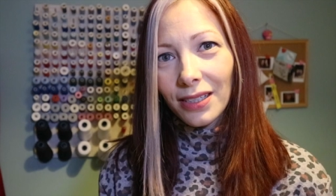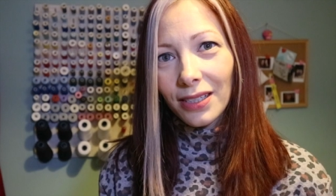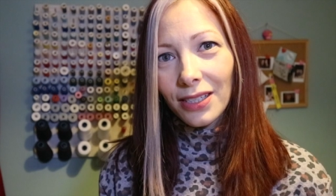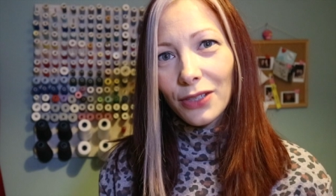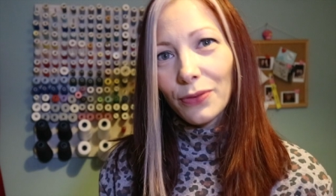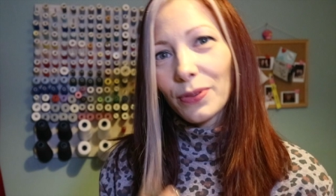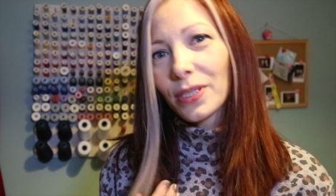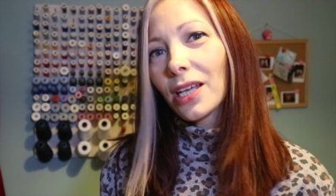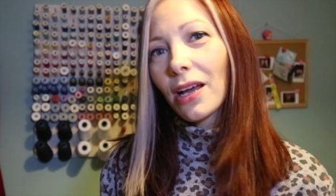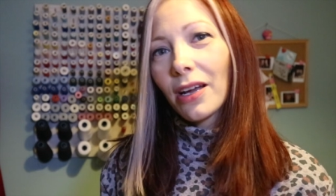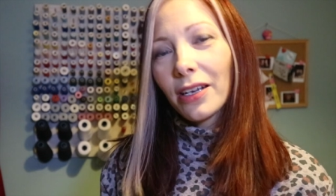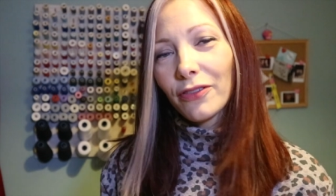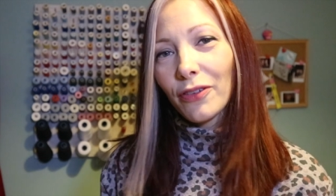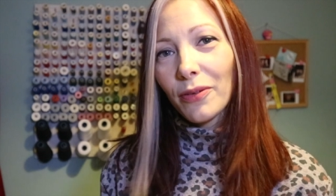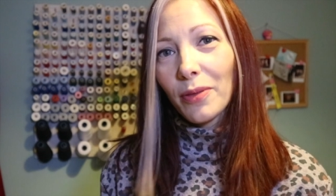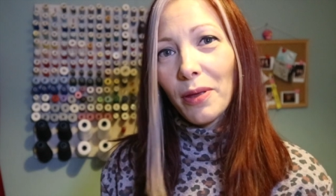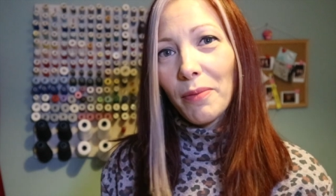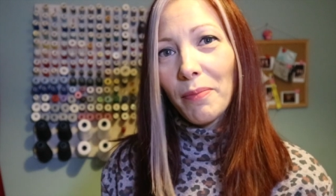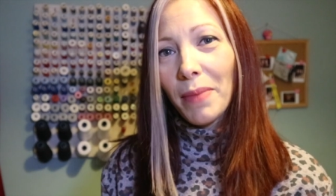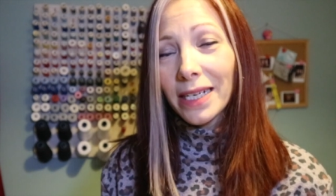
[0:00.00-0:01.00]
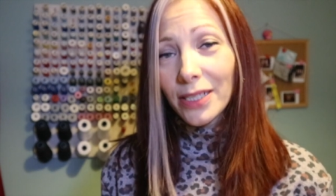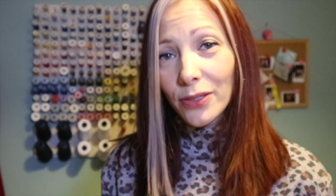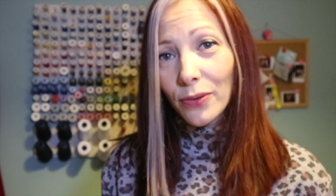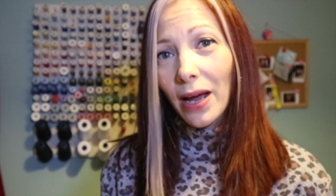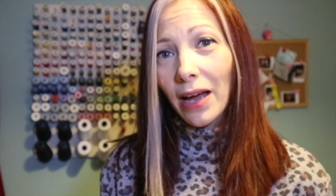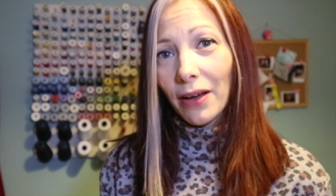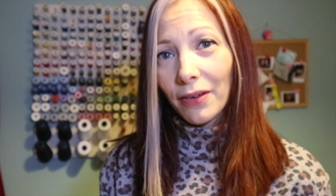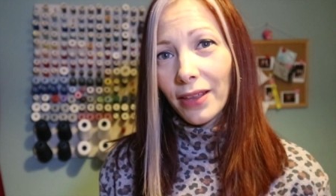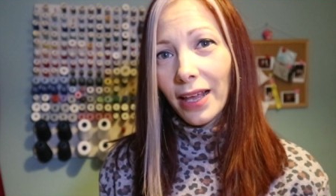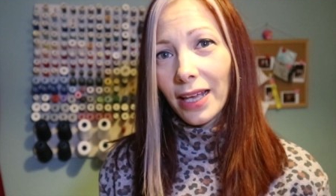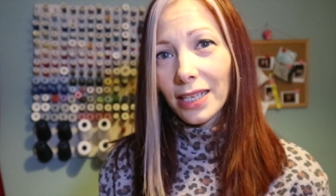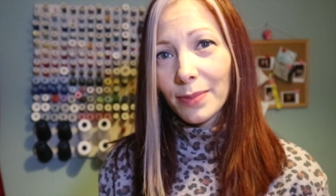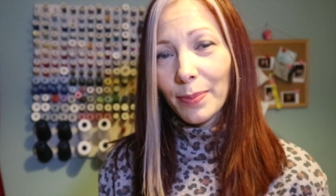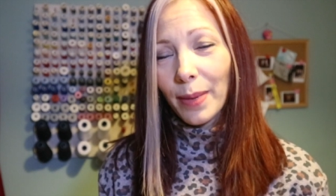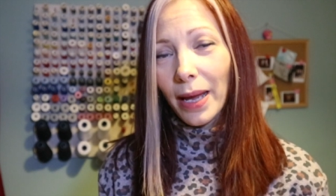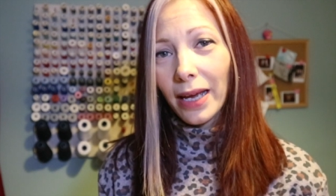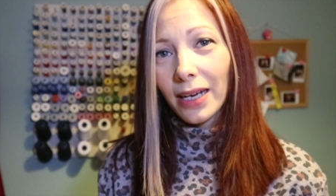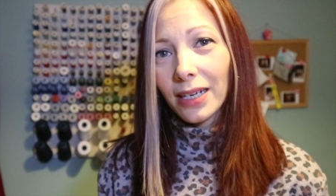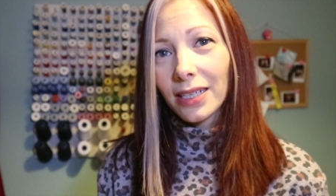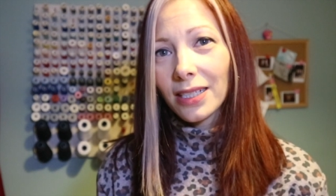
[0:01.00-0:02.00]
So aside from the mental health
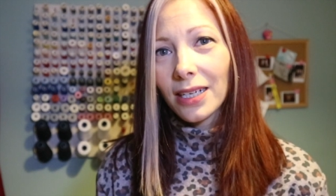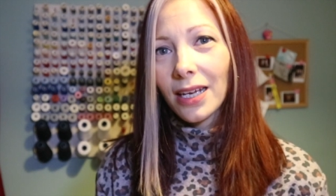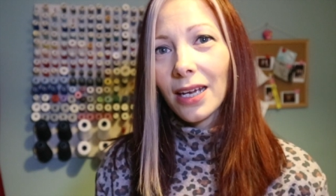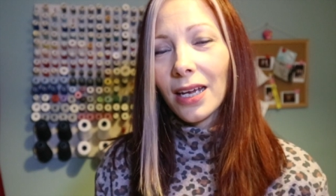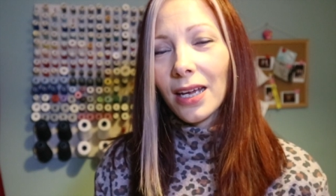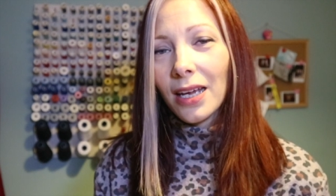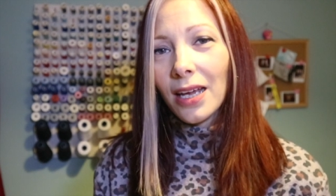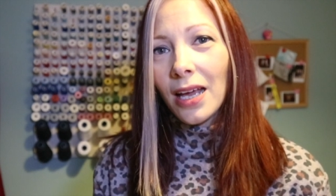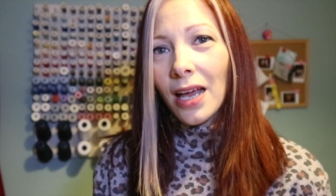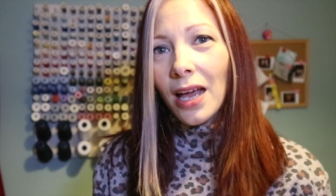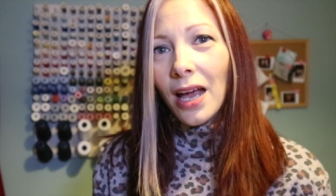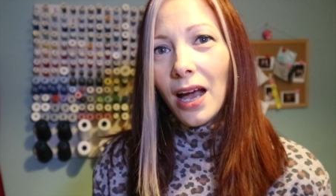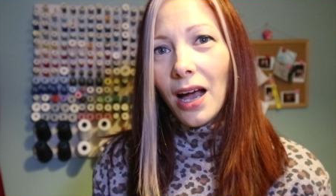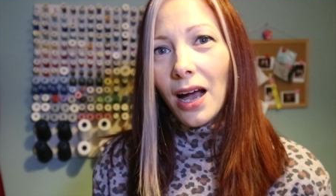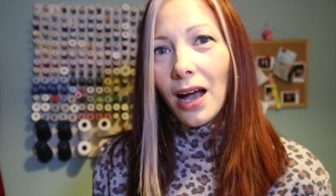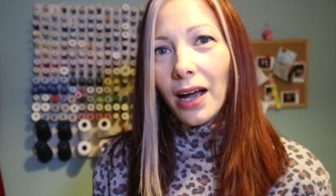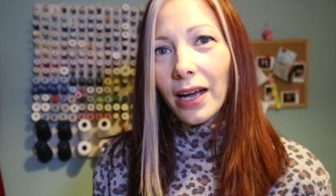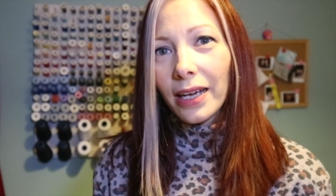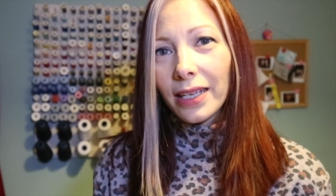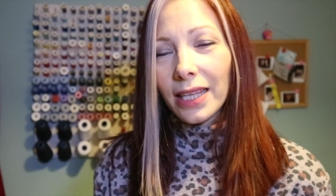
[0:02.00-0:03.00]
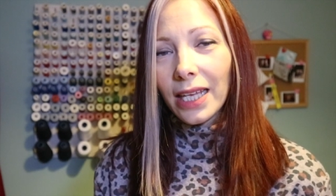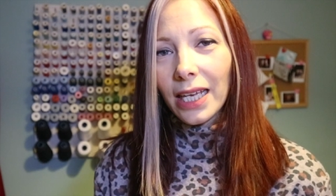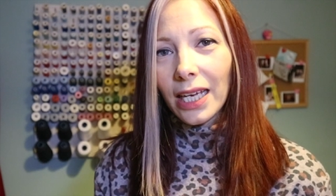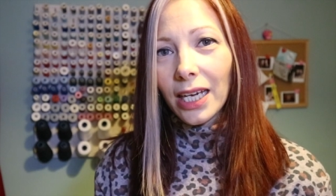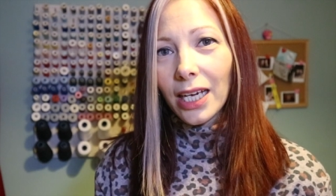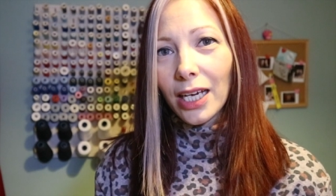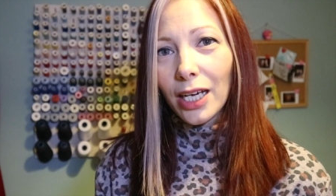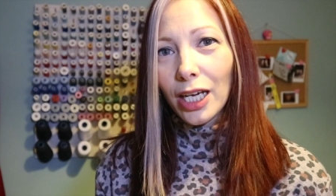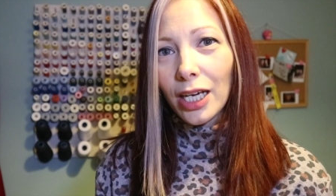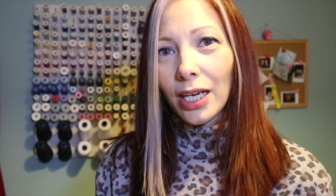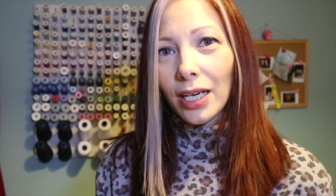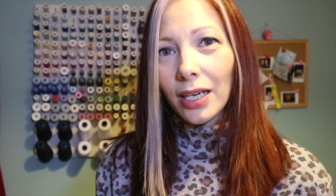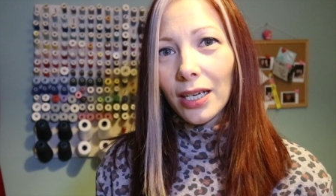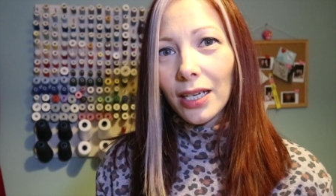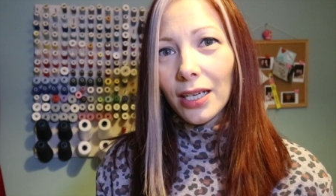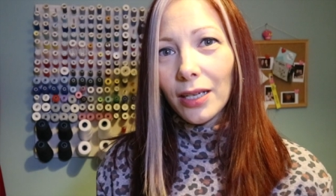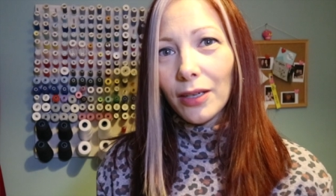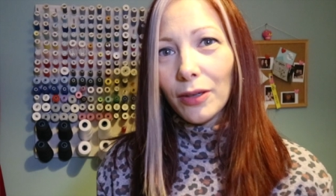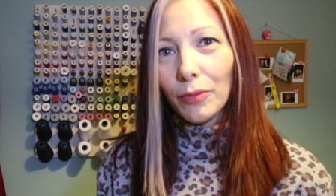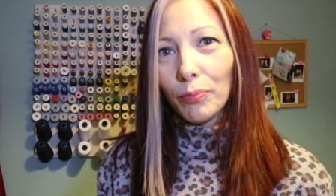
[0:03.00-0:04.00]
aspect, I think
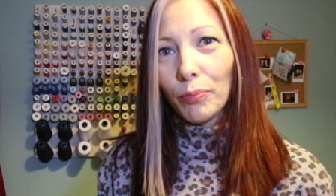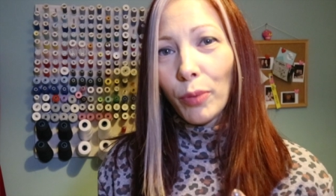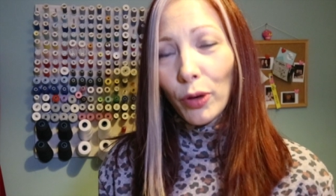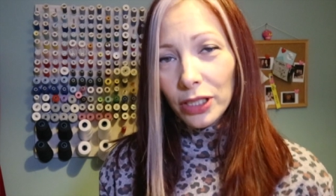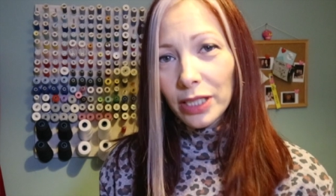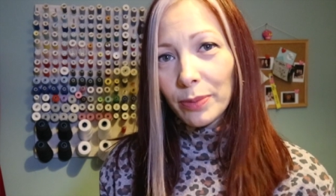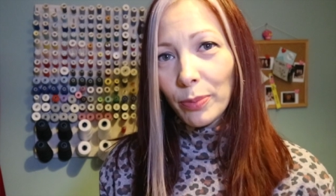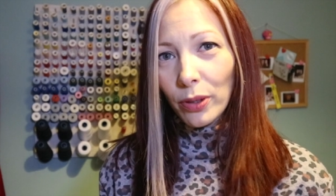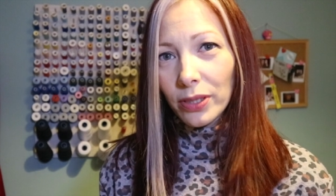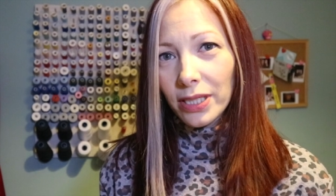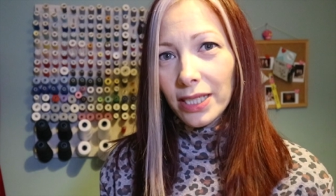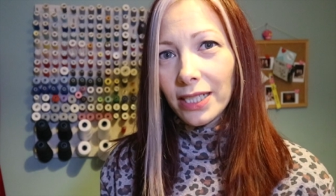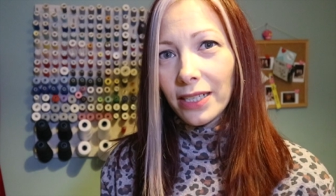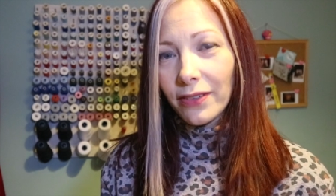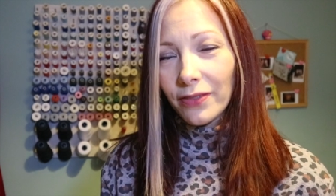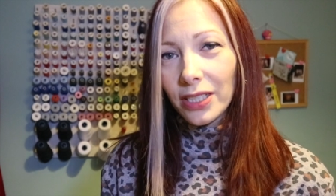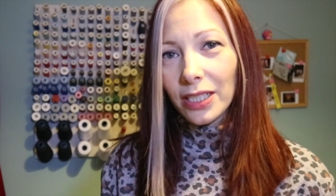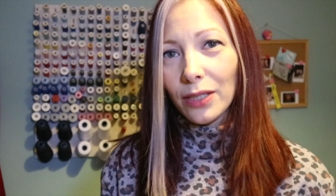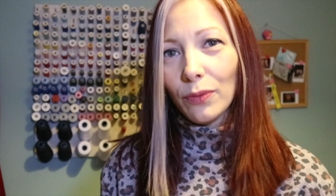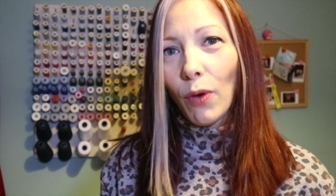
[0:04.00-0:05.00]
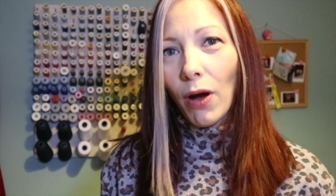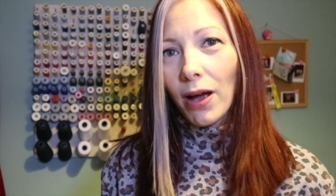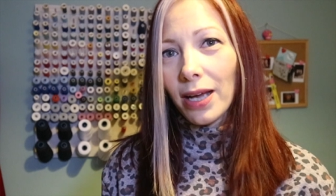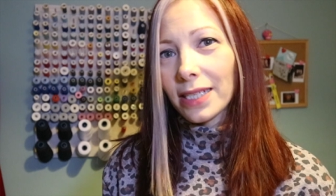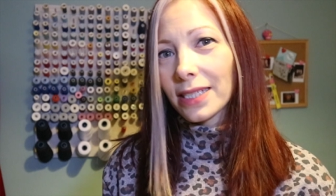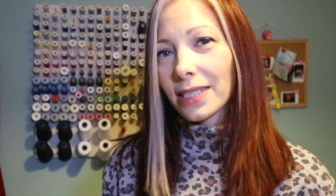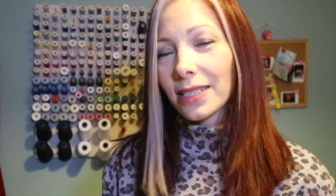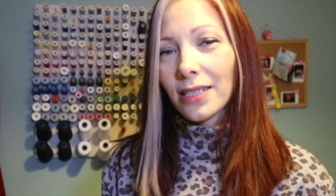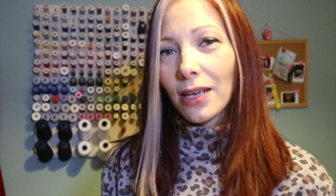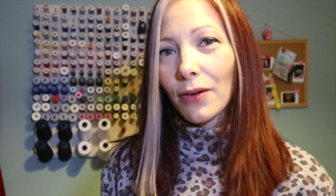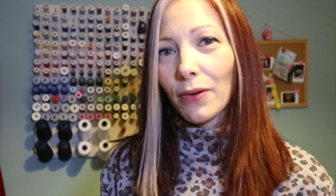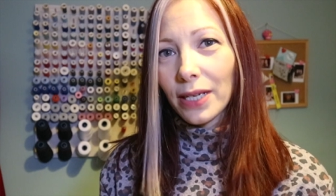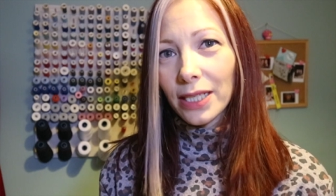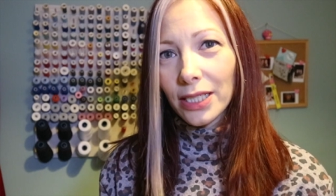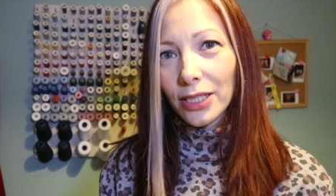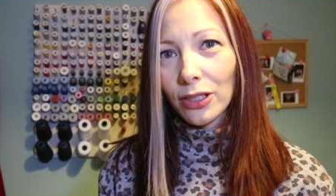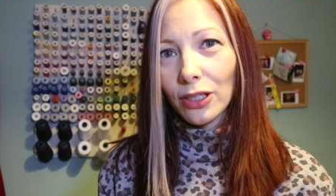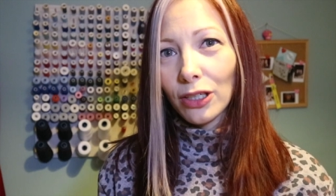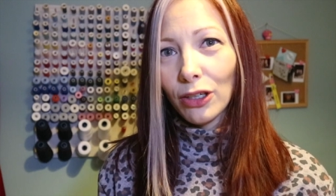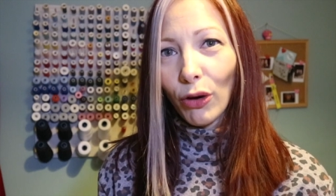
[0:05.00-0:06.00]
body positivity wise, sewing's
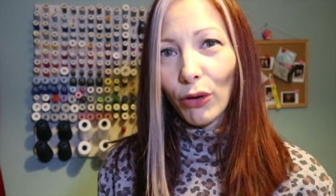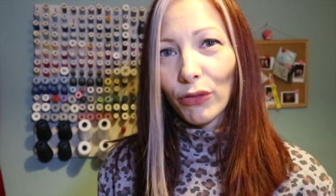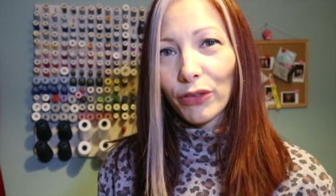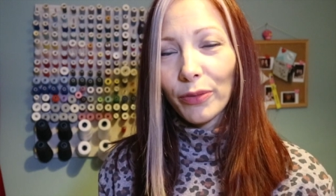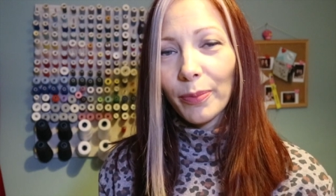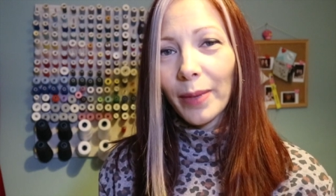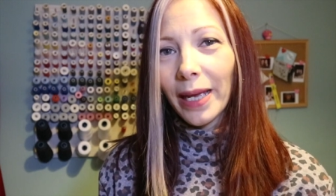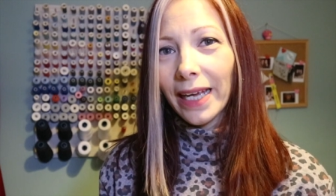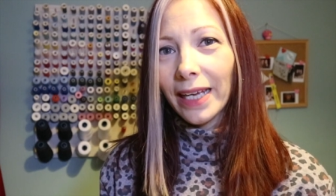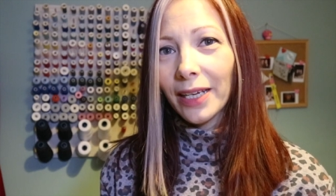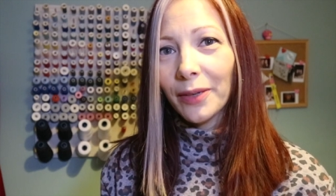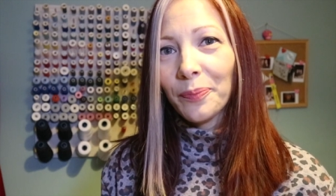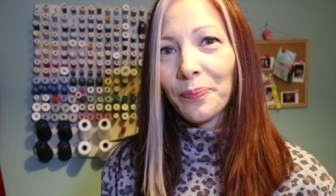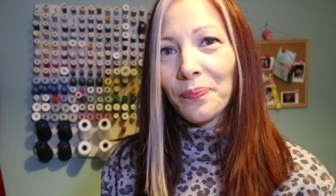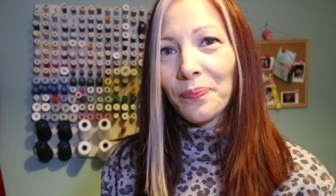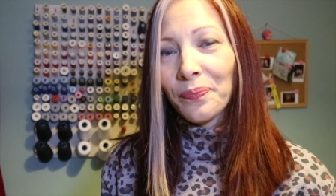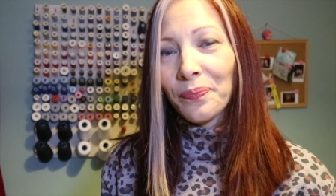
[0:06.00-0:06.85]
done a lot for me.